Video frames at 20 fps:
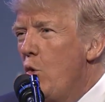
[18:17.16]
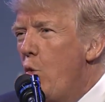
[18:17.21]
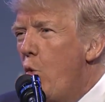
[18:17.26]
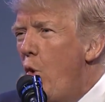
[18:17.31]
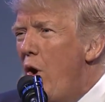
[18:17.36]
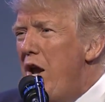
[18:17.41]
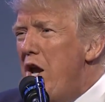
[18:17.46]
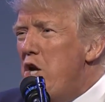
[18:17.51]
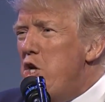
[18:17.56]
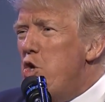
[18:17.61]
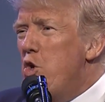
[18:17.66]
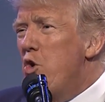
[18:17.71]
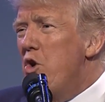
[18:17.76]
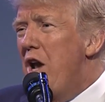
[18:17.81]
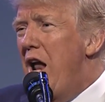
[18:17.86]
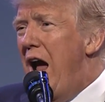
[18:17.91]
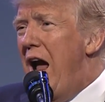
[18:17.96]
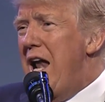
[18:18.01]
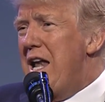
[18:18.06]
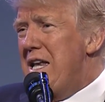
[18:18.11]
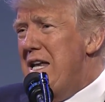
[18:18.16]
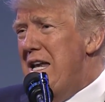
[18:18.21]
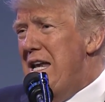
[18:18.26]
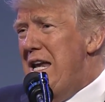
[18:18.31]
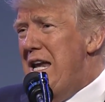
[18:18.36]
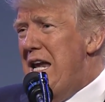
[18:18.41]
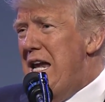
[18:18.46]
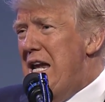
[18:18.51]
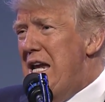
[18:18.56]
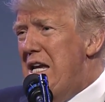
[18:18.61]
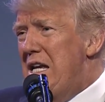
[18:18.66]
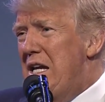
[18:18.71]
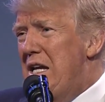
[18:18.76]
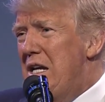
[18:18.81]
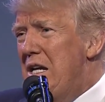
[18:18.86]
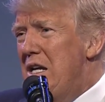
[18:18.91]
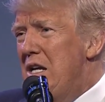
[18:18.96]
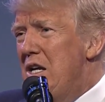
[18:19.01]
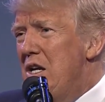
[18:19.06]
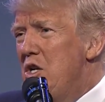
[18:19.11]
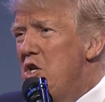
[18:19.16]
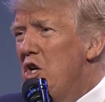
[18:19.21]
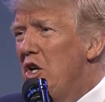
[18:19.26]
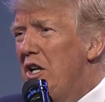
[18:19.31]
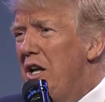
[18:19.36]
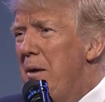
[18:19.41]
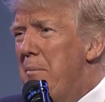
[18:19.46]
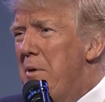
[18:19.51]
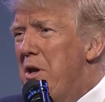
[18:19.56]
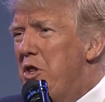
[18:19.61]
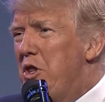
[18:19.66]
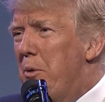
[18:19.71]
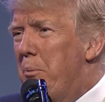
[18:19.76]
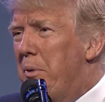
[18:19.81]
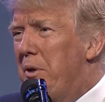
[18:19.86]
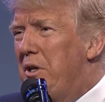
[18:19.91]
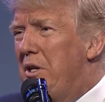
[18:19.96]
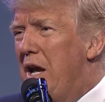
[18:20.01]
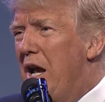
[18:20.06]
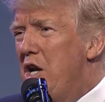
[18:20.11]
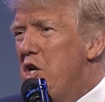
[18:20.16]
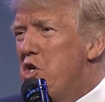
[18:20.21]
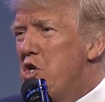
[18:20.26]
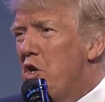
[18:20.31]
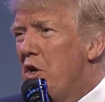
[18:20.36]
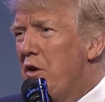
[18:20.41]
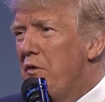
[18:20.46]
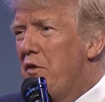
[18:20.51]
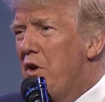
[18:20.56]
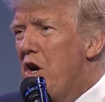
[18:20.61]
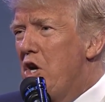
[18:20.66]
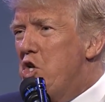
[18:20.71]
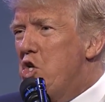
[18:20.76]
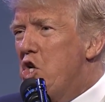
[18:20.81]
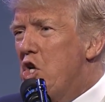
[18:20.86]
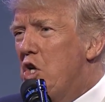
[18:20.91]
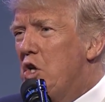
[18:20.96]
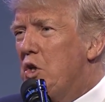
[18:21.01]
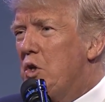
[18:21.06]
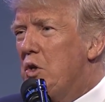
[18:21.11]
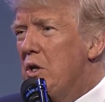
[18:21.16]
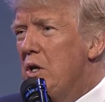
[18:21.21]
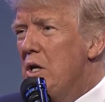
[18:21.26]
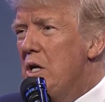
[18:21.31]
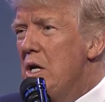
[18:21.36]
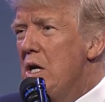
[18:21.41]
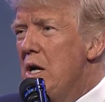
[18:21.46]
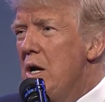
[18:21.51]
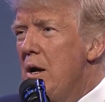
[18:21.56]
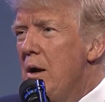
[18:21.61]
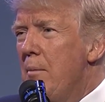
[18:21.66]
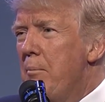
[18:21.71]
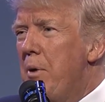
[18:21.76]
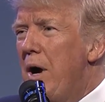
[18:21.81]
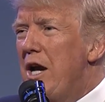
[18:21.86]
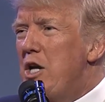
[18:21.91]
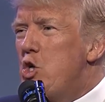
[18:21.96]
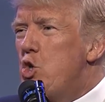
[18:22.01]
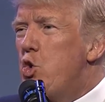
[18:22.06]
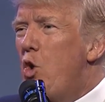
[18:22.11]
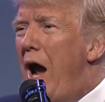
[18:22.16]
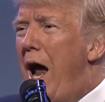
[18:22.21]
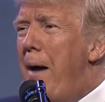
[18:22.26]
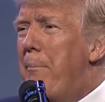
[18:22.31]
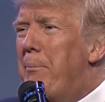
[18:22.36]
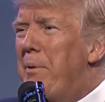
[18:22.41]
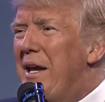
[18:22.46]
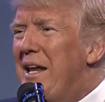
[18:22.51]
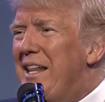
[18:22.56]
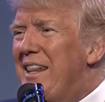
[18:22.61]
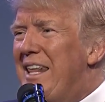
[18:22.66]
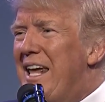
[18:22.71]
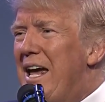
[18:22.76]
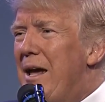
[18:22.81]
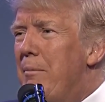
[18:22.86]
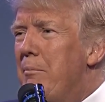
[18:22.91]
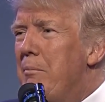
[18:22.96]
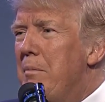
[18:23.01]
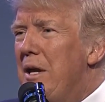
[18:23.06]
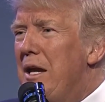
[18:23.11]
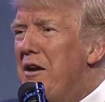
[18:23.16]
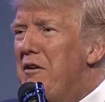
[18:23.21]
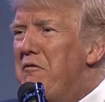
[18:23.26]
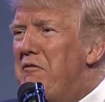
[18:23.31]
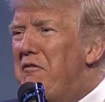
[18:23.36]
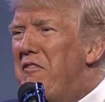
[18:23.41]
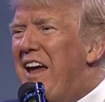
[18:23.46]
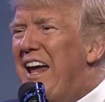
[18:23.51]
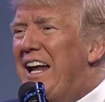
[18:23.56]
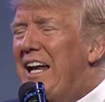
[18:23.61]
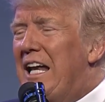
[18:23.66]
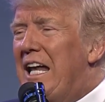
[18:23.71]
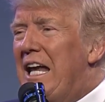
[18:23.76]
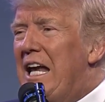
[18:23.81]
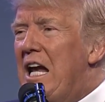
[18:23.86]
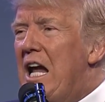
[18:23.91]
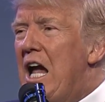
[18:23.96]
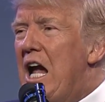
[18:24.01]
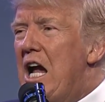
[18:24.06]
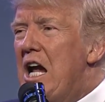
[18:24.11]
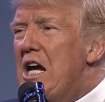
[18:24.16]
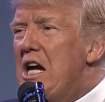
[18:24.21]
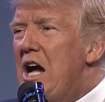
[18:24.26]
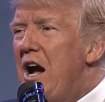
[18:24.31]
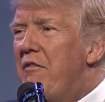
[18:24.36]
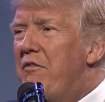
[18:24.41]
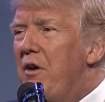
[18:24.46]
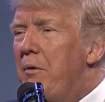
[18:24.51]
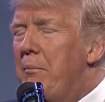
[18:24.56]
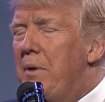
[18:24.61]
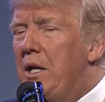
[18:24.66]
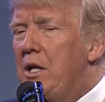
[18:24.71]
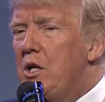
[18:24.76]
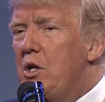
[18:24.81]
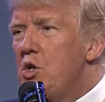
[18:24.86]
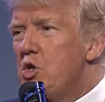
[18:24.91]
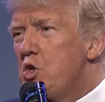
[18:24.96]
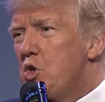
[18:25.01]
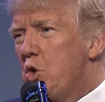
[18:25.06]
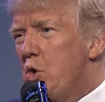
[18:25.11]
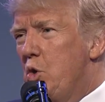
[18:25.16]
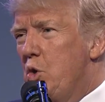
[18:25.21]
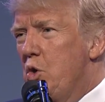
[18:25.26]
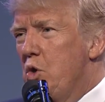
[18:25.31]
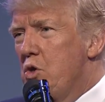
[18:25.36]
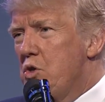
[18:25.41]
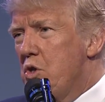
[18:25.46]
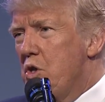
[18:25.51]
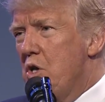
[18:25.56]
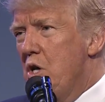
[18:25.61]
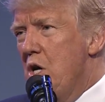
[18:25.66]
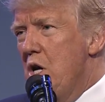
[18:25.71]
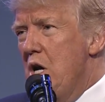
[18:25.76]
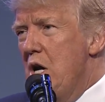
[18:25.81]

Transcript: We do not need to limit the potential of our children by trapping them in failing government schools.